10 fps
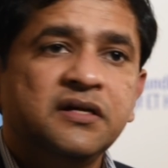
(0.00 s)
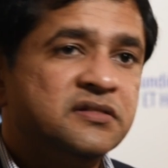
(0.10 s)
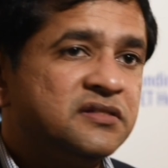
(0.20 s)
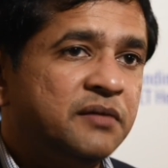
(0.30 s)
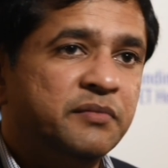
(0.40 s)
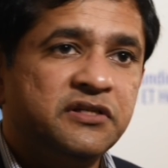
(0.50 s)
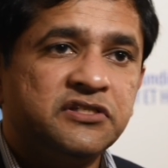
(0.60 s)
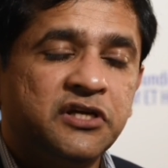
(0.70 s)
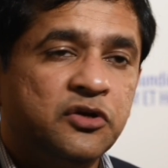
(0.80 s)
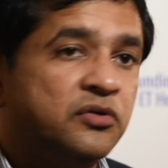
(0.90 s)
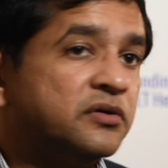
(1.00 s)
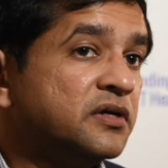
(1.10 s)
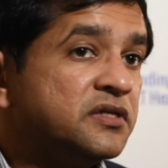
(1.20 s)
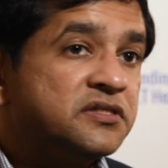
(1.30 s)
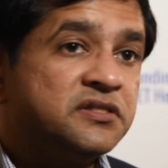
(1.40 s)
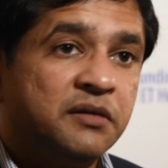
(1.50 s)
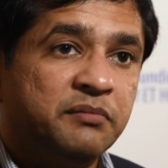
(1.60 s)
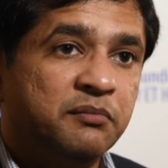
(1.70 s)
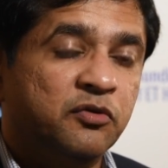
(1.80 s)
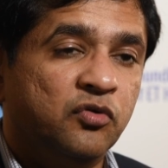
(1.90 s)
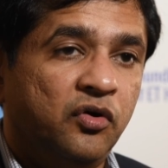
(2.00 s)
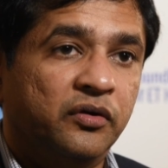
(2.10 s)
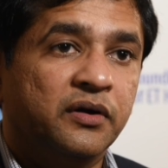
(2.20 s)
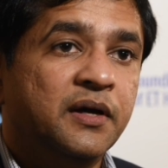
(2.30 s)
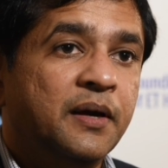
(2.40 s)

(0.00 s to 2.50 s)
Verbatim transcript: some may stay on, some may move on.